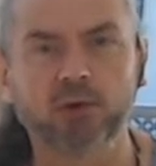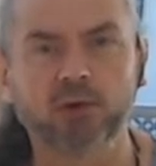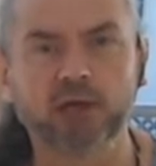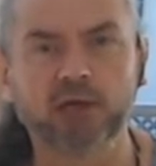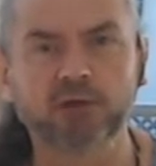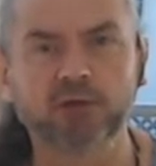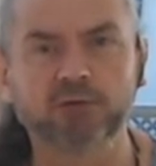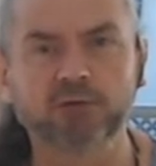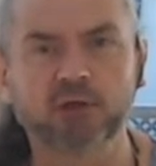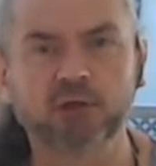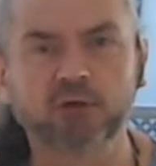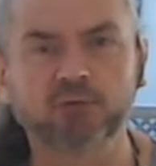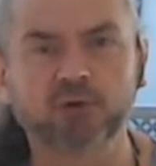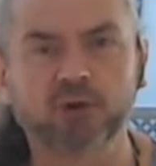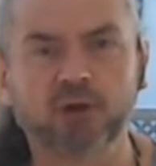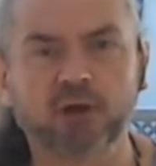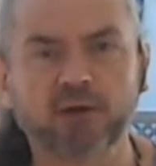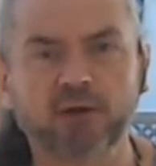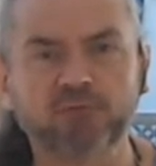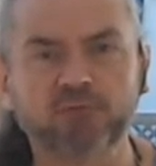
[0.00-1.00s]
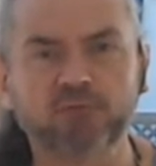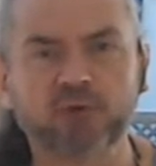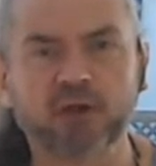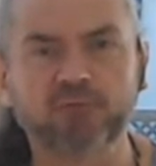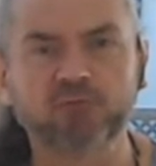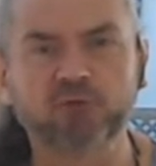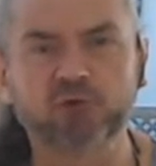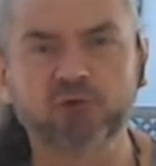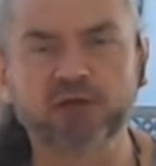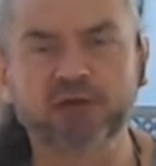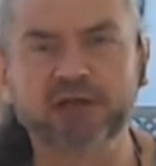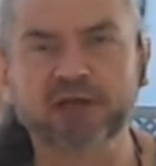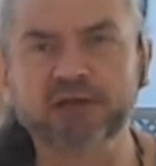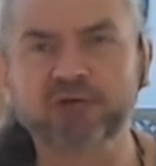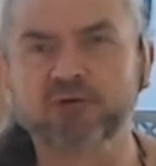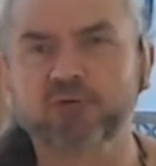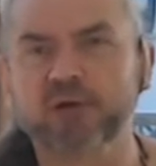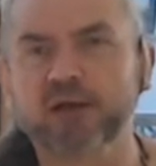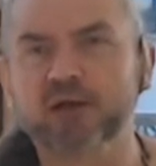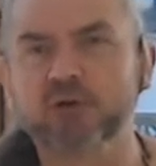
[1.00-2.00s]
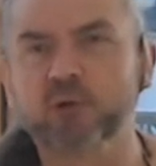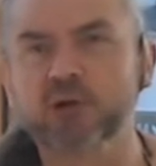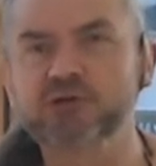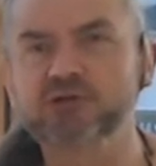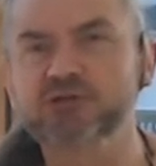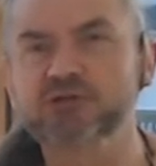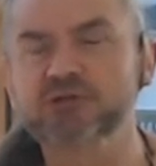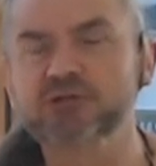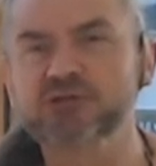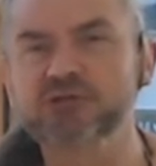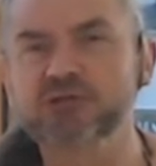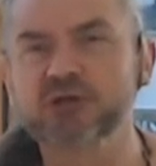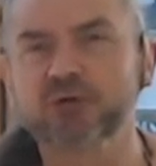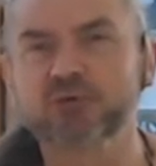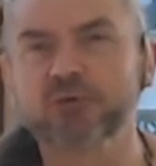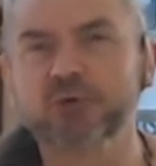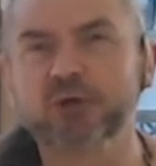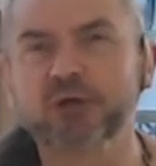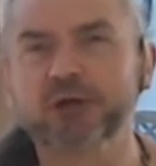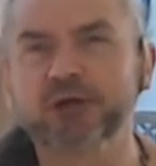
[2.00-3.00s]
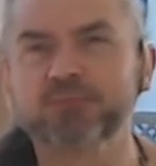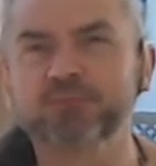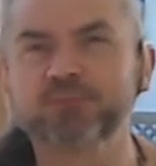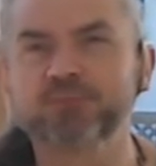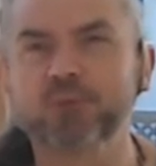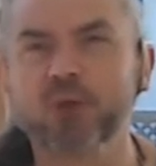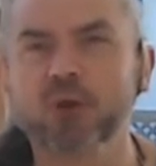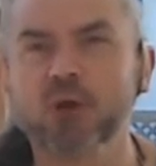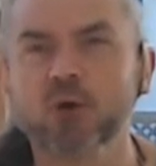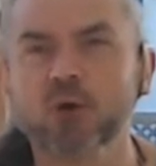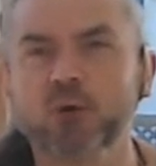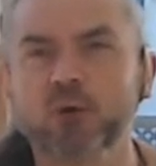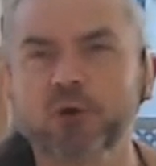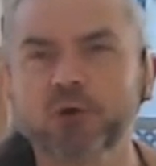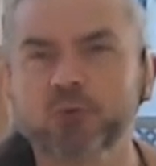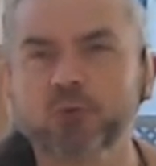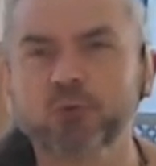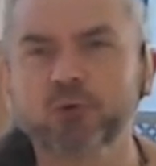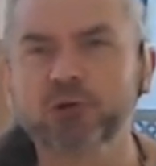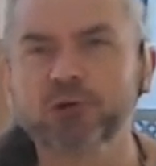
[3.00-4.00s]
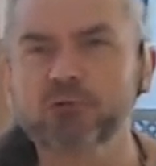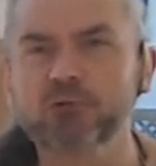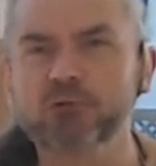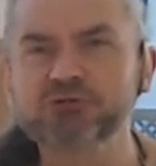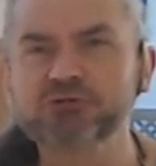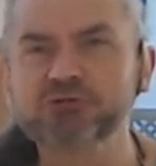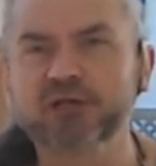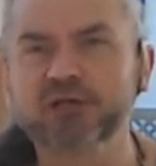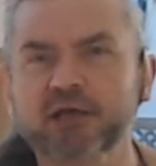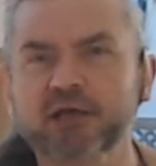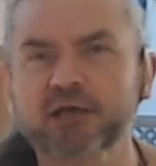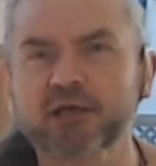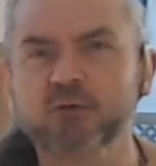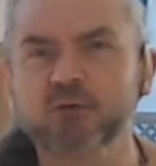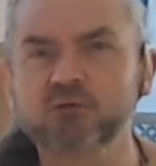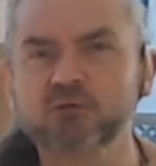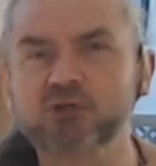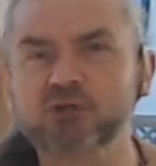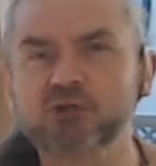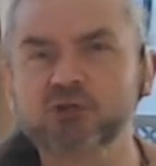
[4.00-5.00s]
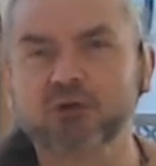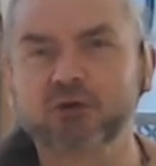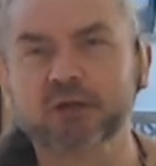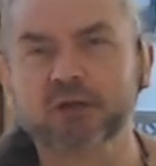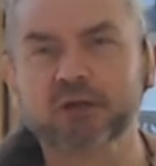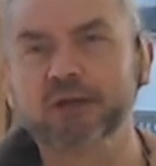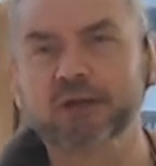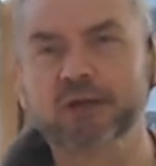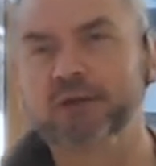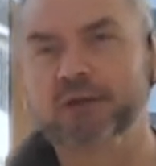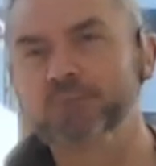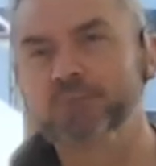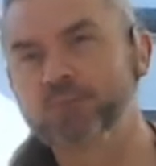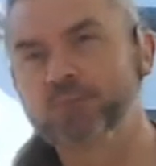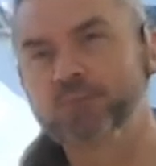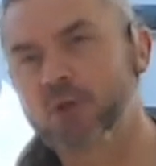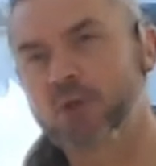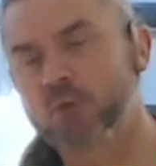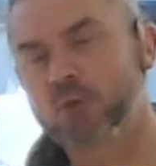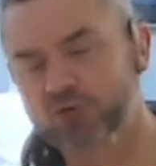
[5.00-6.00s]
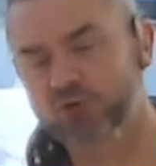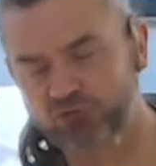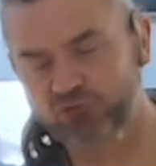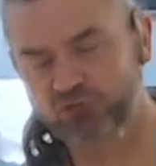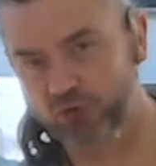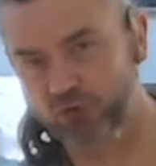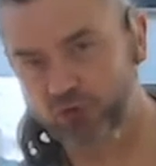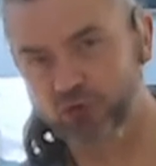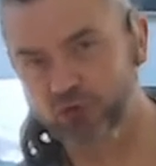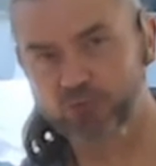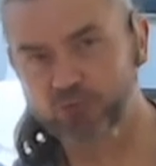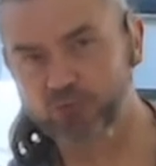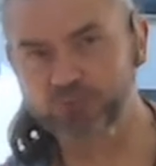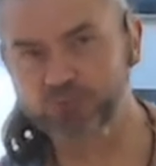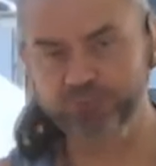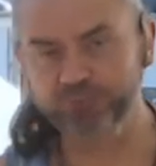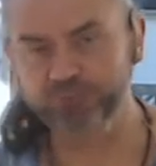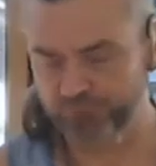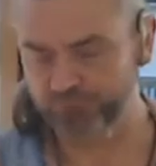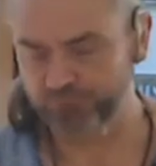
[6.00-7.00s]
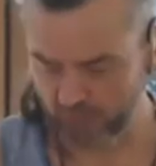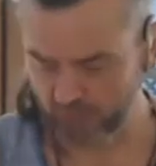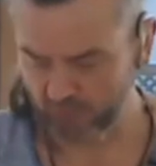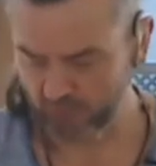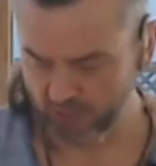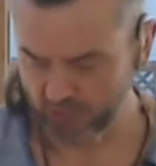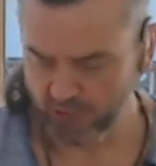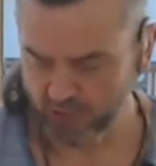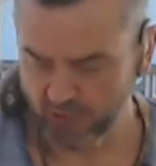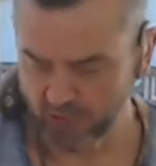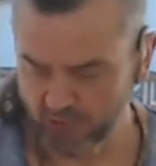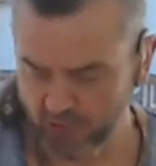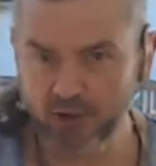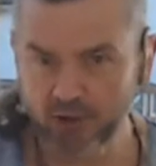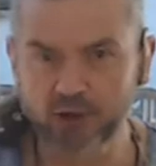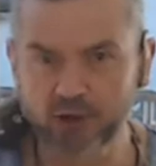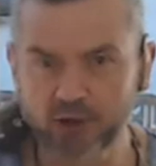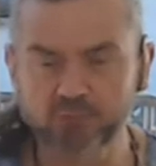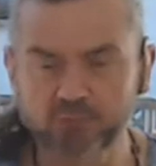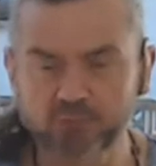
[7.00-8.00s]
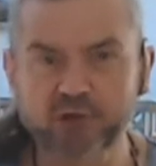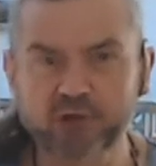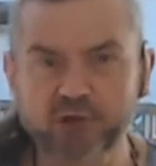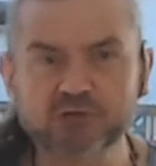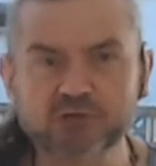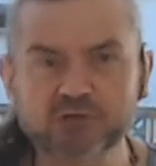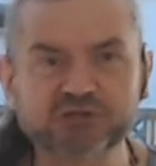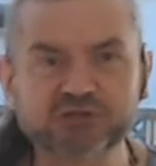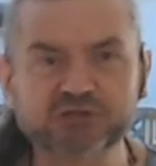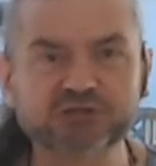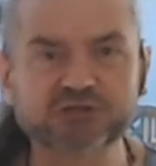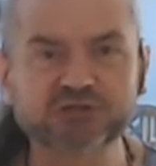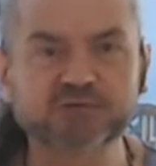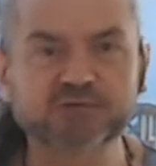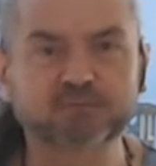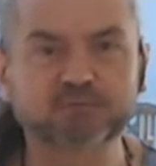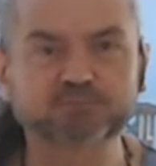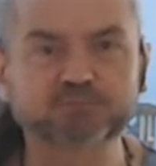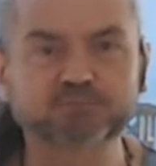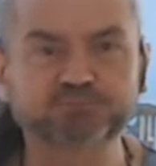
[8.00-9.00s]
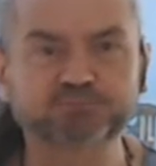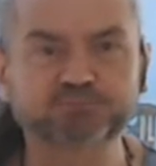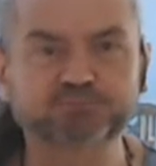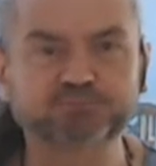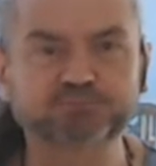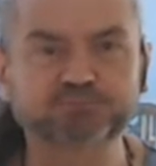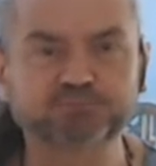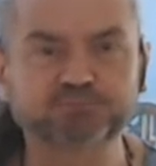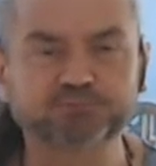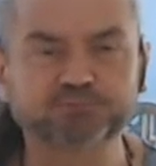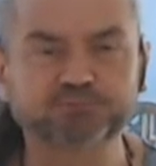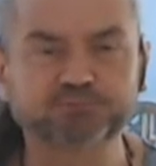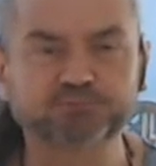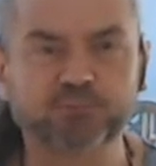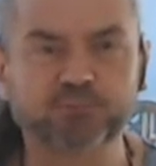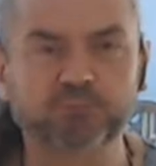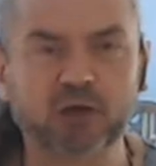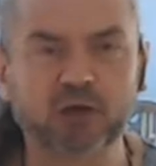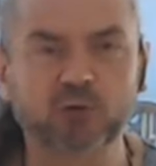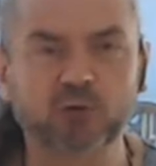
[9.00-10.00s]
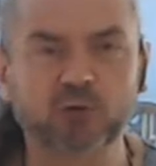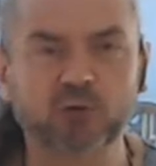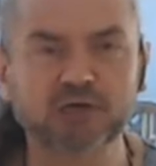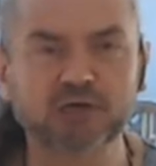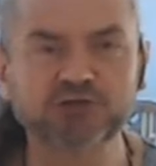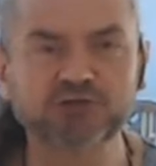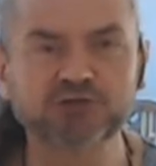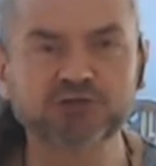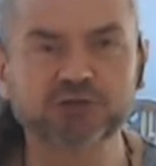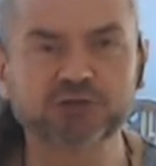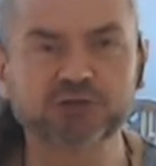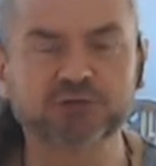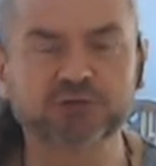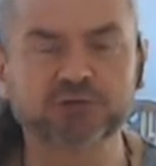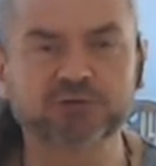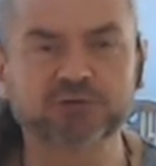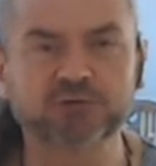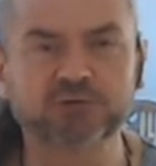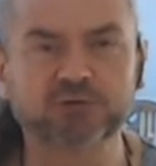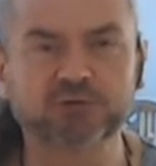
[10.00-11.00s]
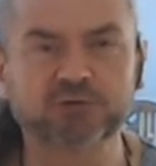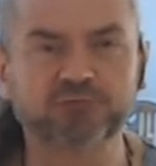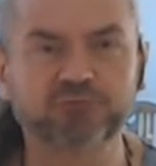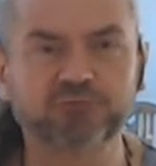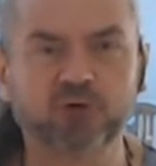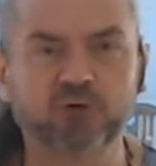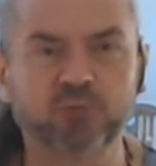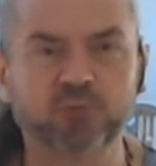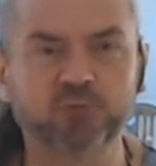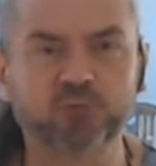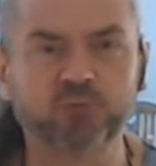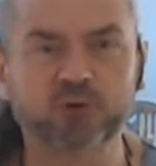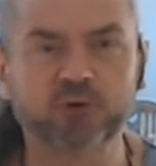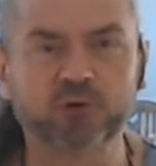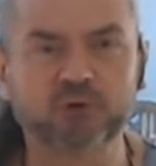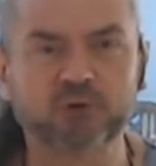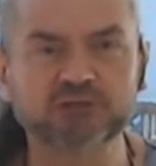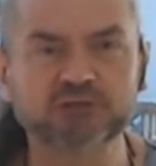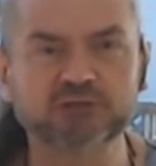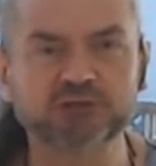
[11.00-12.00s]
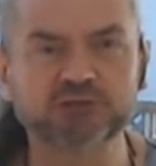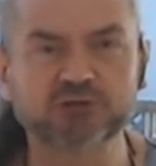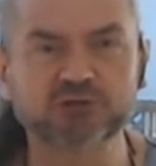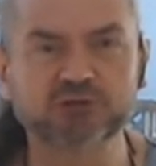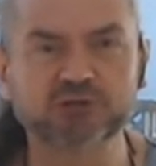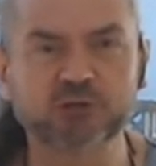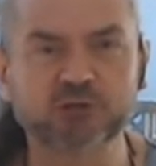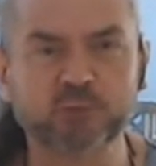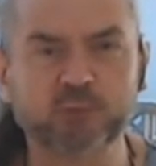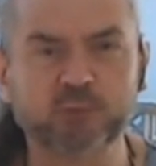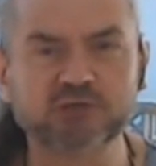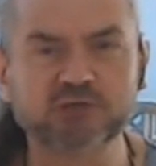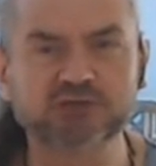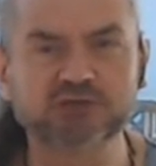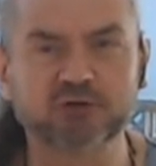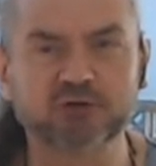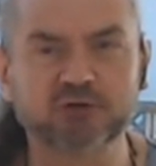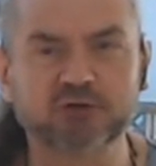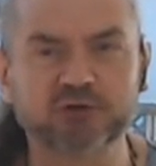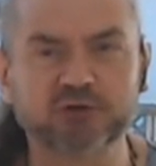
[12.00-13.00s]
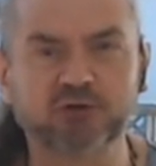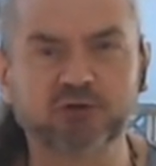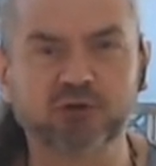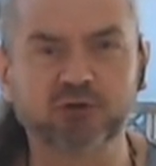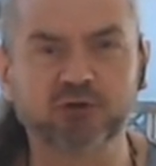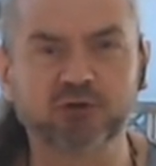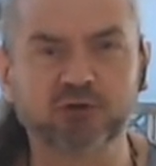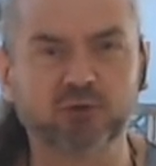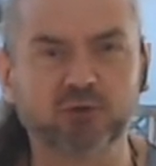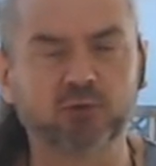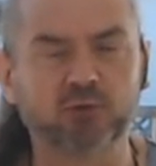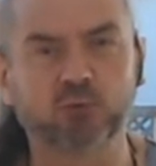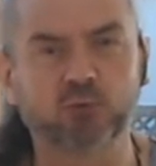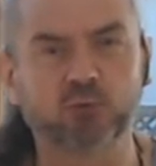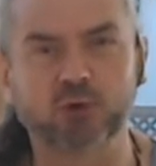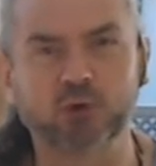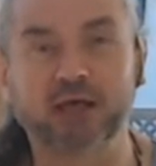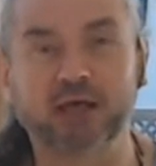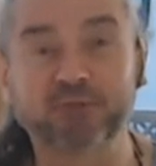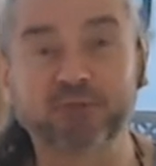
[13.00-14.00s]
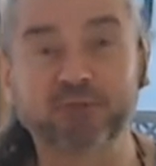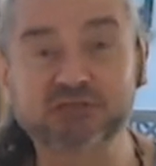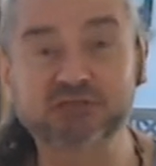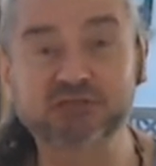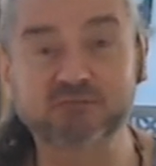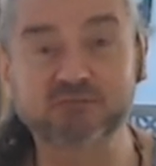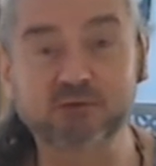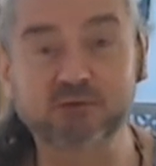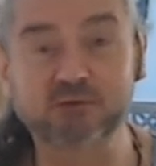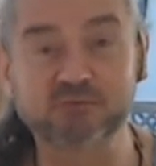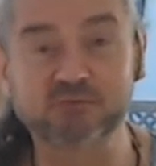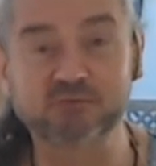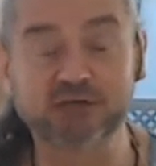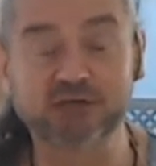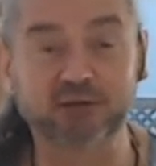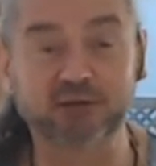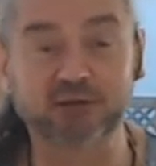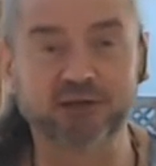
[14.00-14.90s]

Okay, no, I haven't got any direct questions. So, what I thinking I would do. There was a question from one of my students up in Scotland who had the symptoms.